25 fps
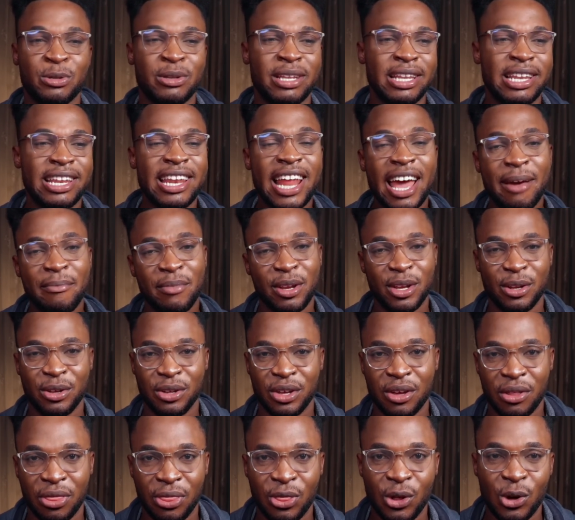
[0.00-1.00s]
to let me know
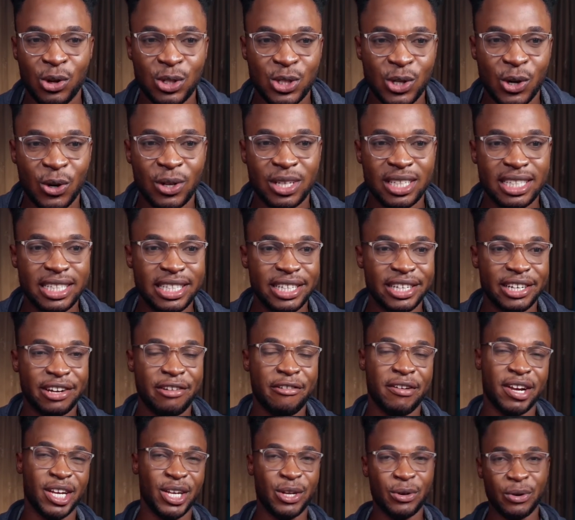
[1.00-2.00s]
your thoughts on the
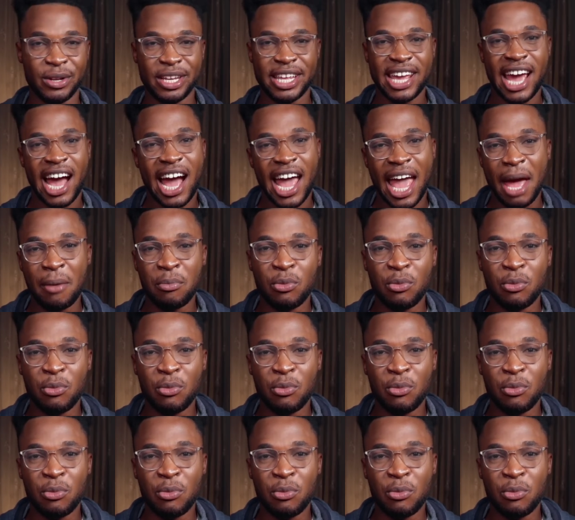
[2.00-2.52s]
Credonia